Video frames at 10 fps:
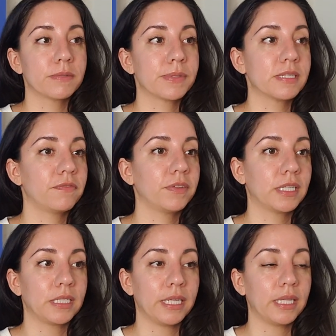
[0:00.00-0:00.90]

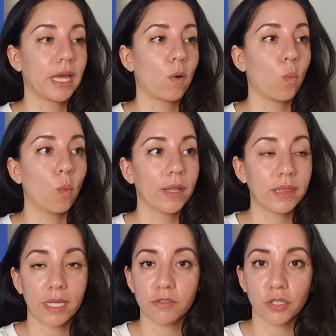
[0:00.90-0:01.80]
specifically like
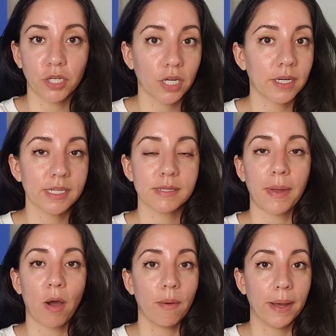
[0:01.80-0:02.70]
what things you're curious
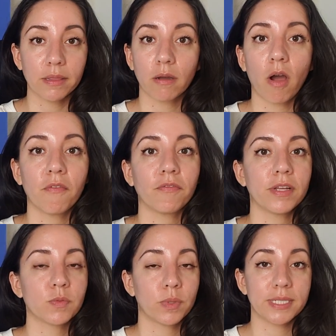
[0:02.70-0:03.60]
about the
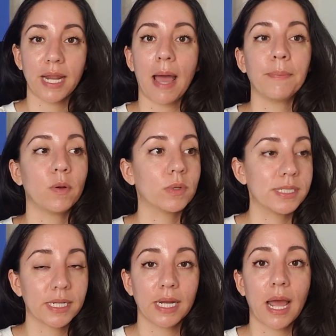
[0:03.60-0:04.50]
conference, what did happen, what
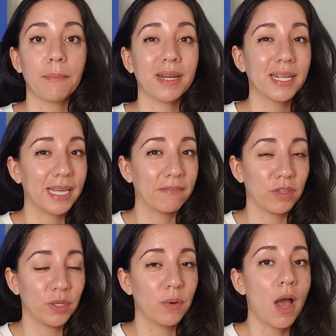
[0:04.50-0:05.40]
didn't. I'm gonna give
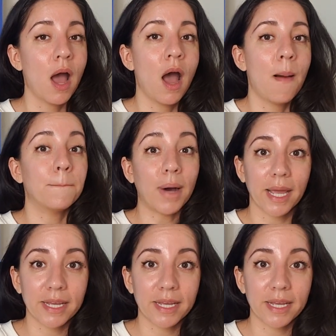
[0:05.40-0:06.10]
you my